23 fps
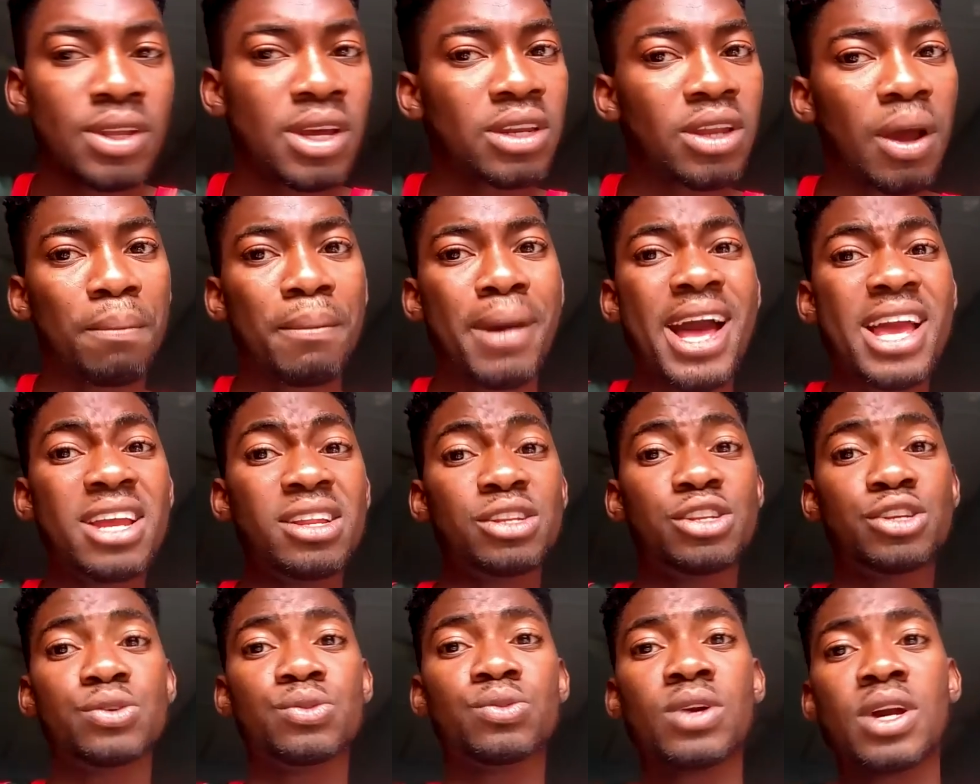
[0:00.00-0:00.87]
Now
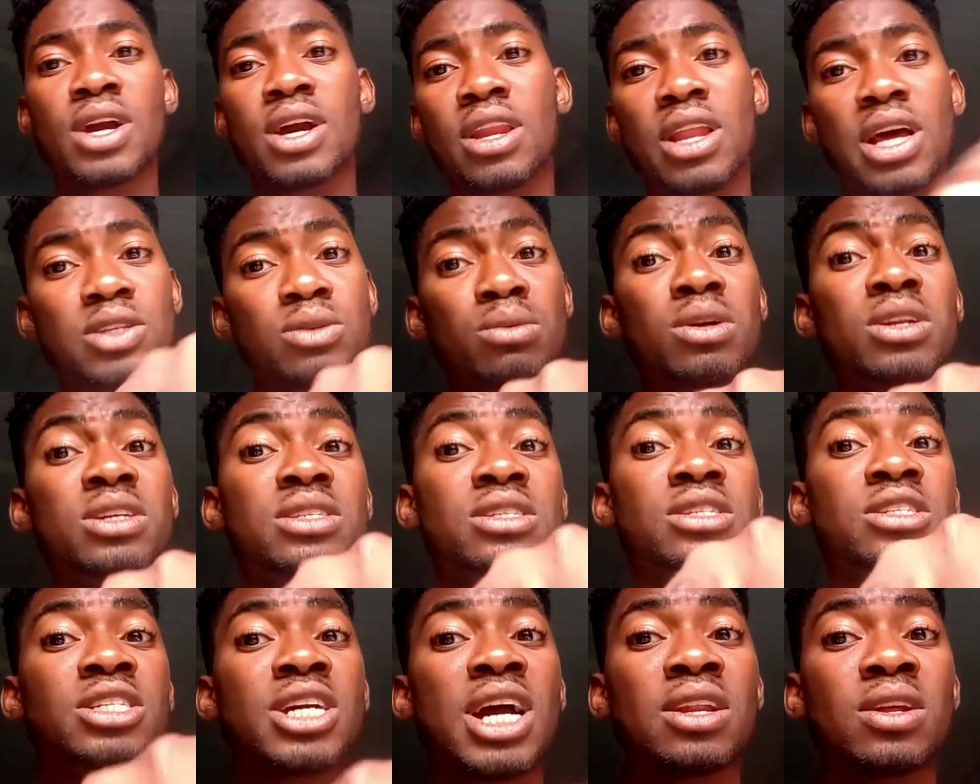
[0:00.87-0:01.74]
mind you, that somebody is
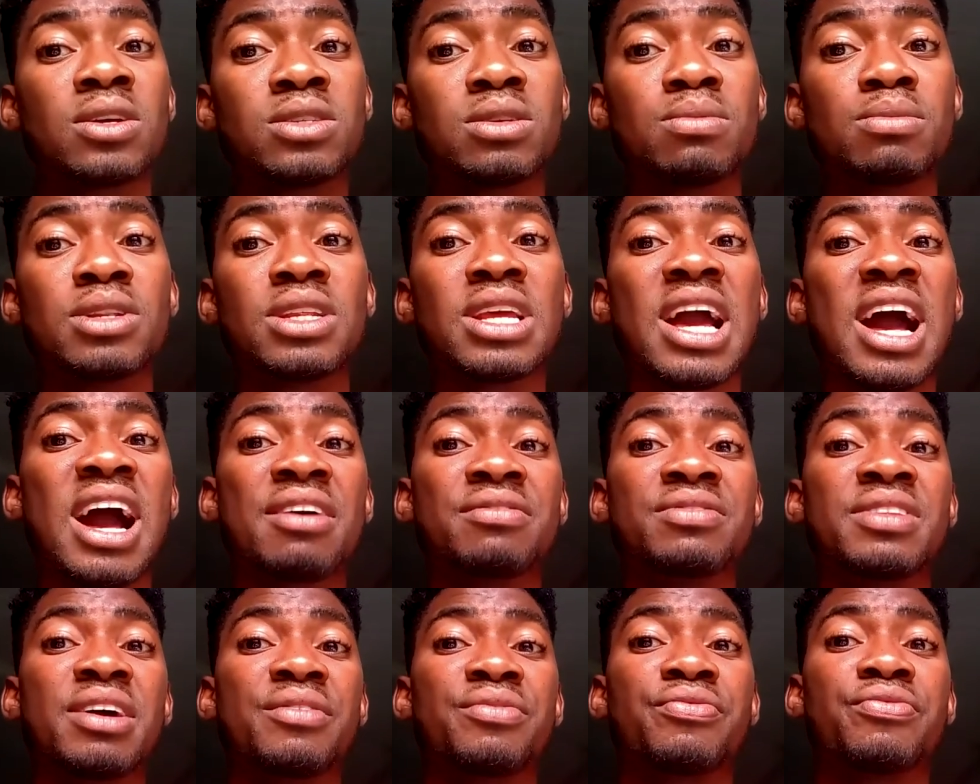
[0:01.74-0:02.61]
in charge doesn't mean
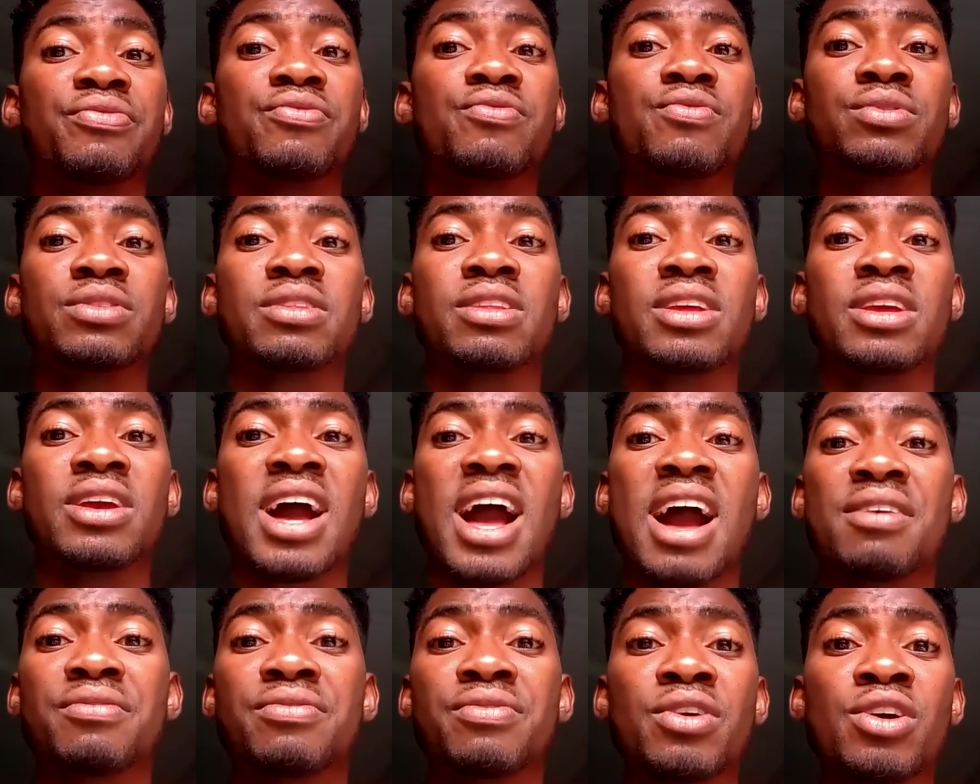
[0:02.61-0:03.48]
they
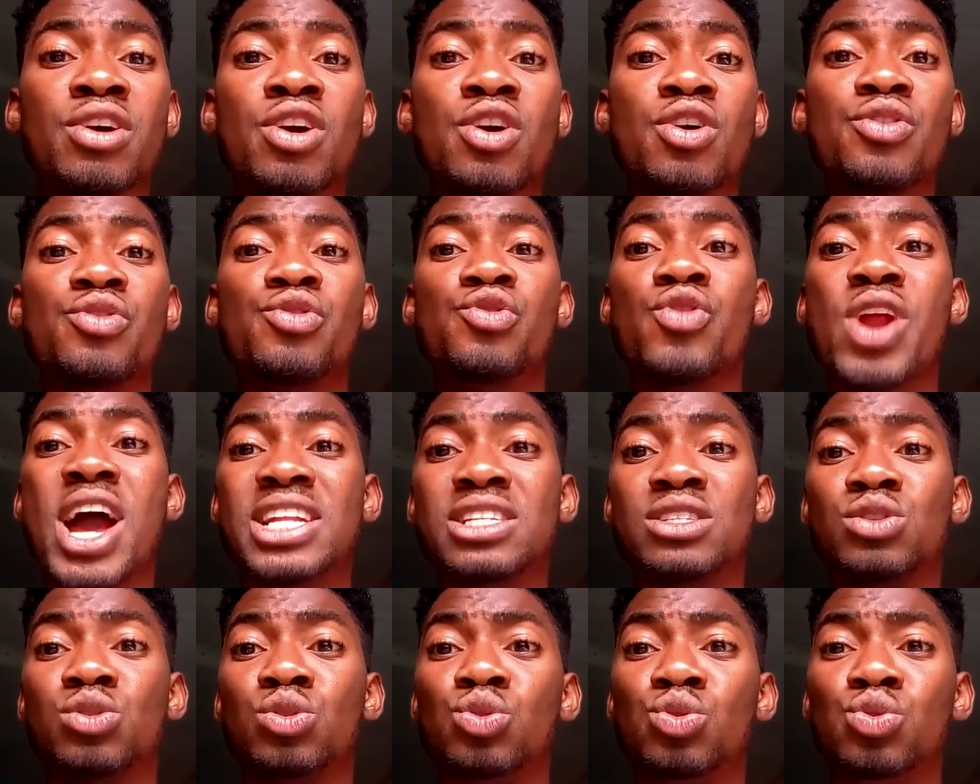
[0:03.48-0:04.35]
have
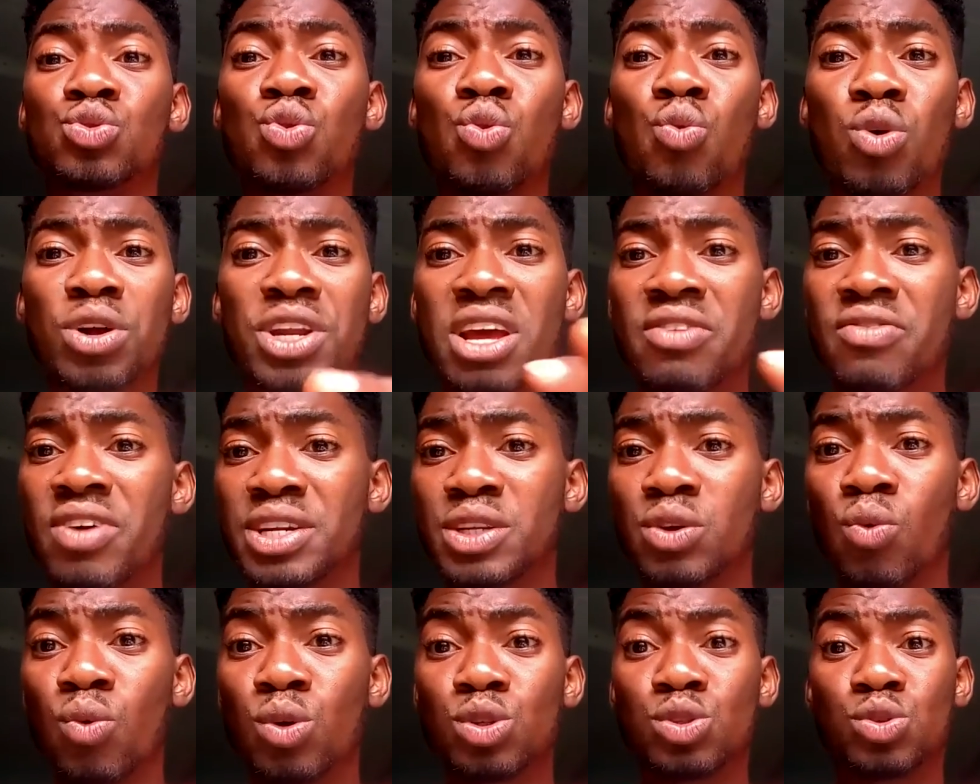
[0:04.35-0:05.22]
rights to do whatever they
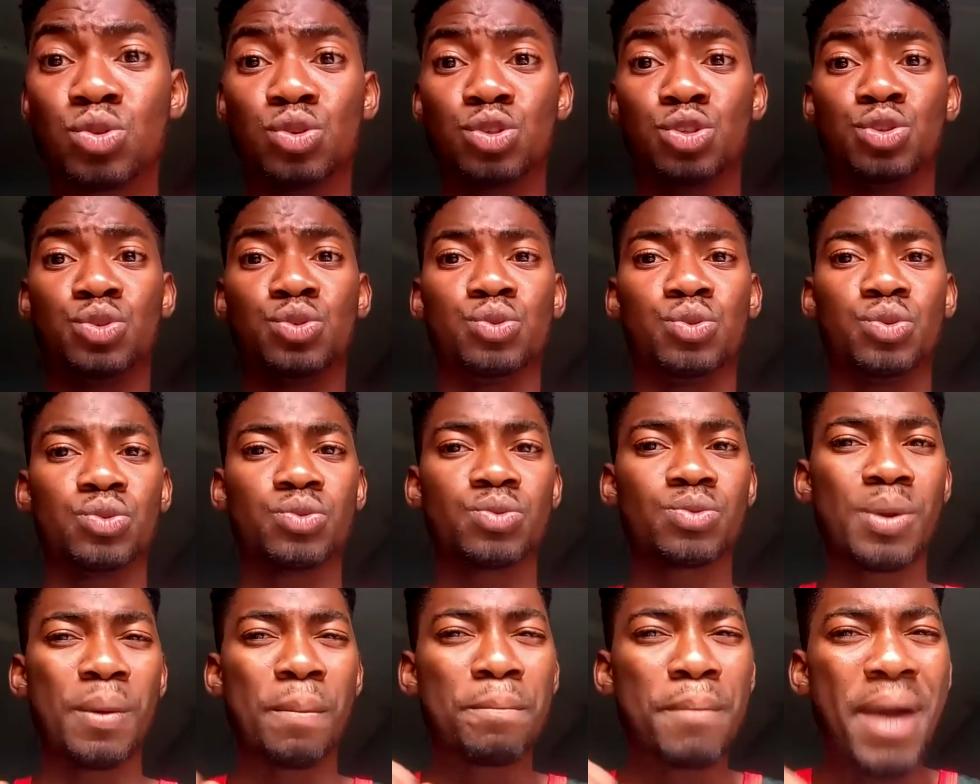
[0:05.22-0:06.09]
want to you.
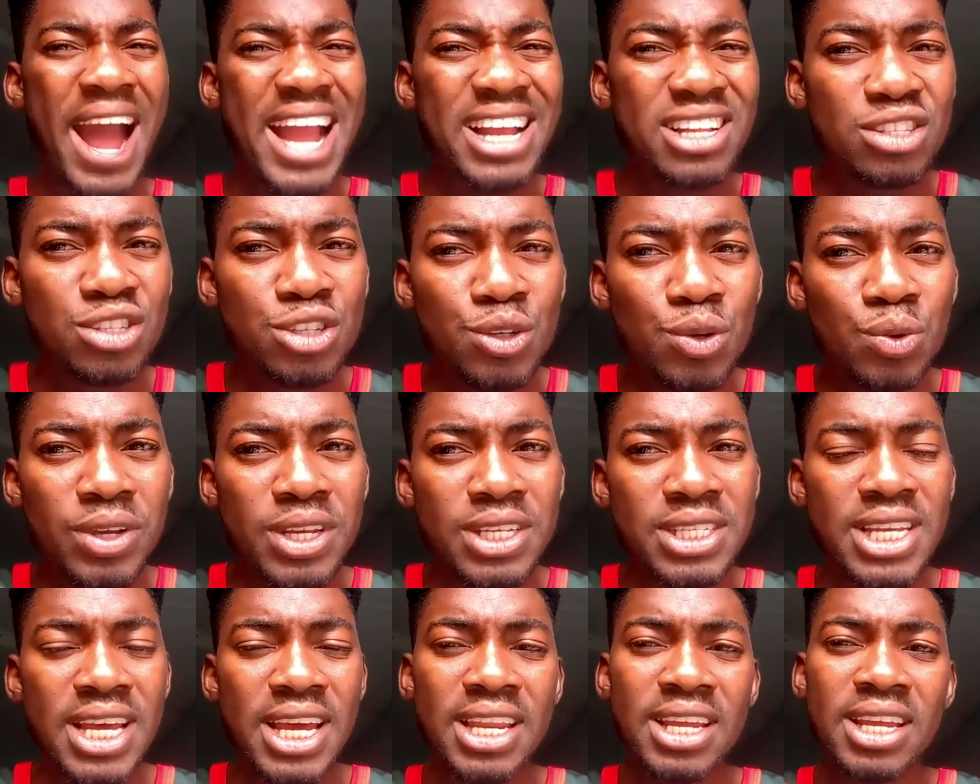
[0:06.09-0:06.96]
Mind you, he
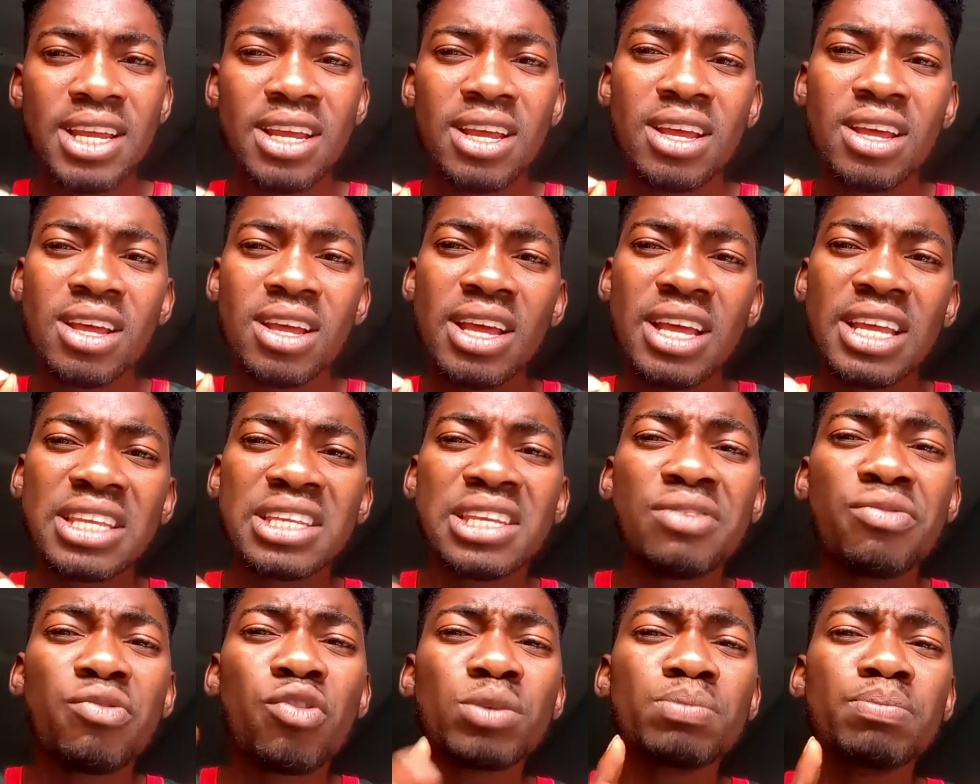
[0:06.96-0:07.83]
said,
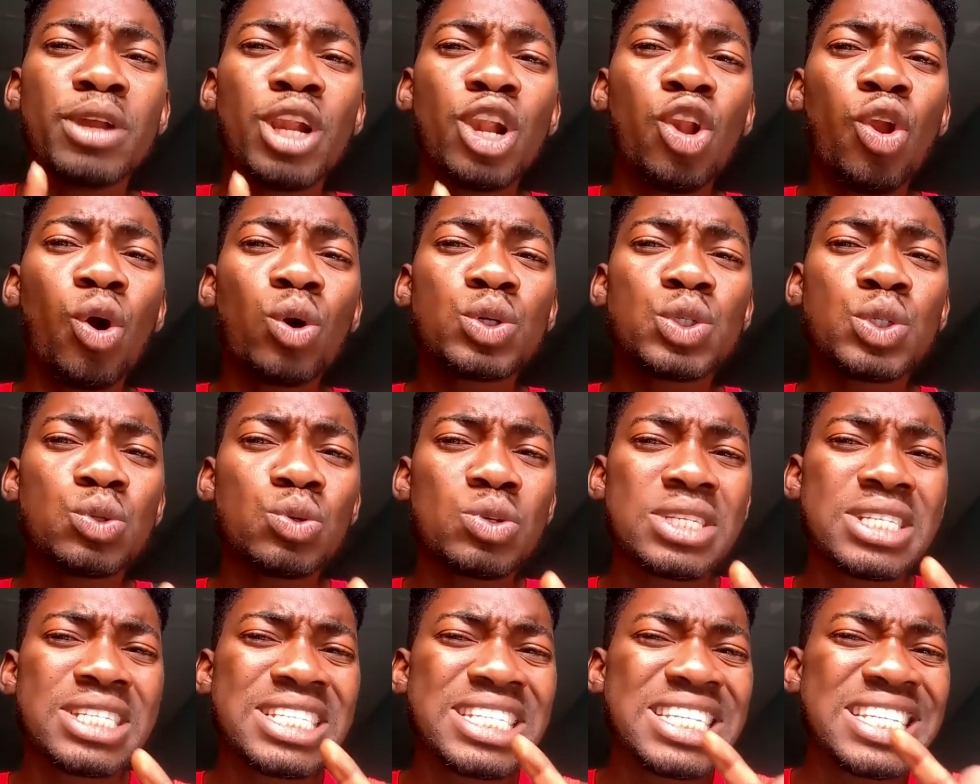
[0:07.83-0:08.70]
give what belongs to
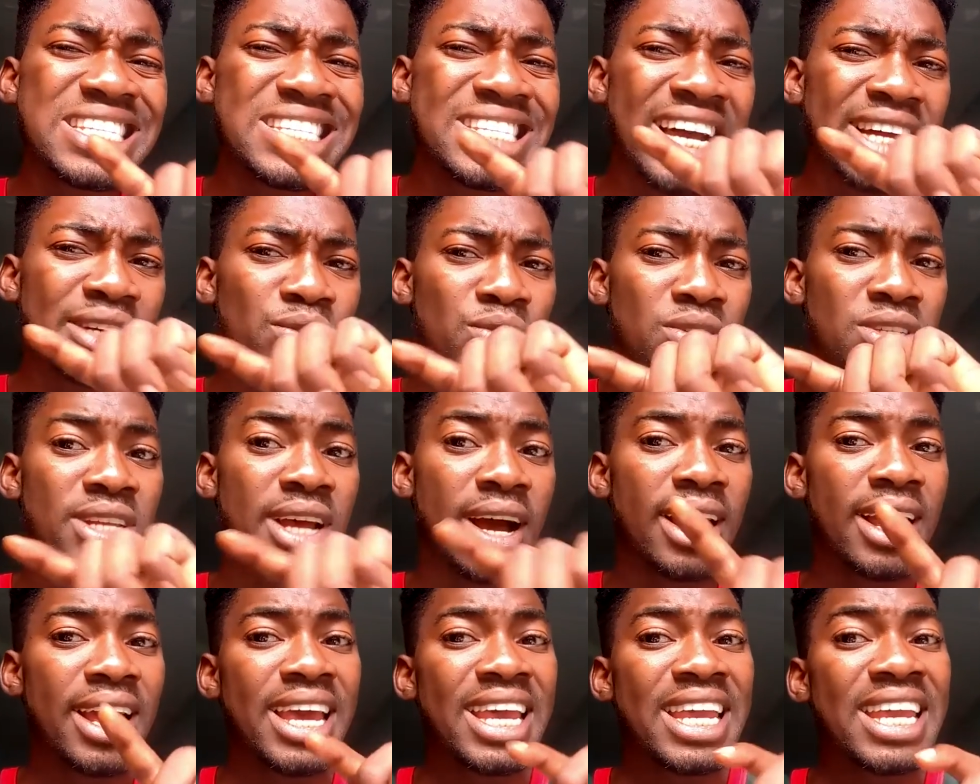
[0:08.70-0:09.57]
Caesar to
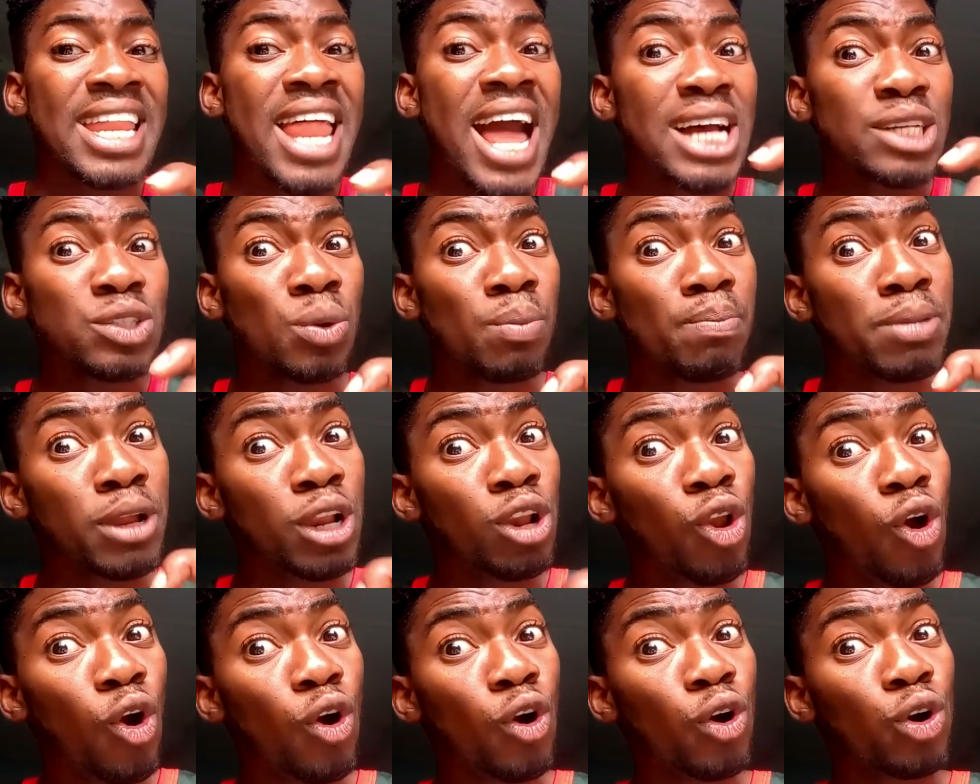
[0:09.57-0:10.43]
Caesar. It has to
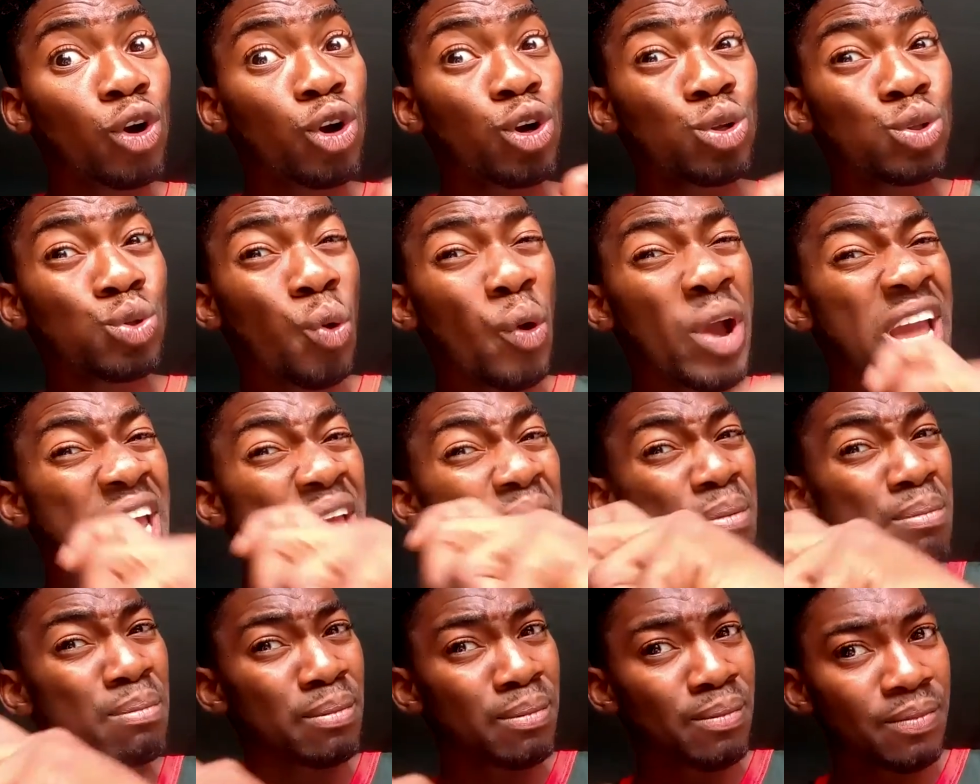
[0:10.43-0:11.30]
belong to
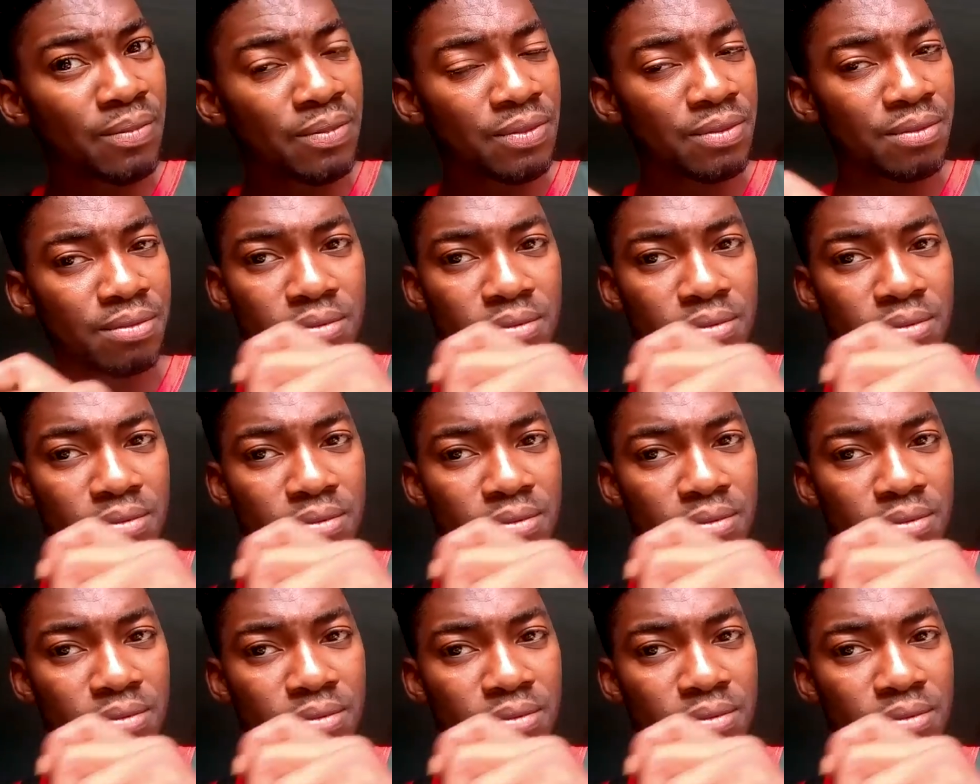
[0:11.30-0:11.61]
him.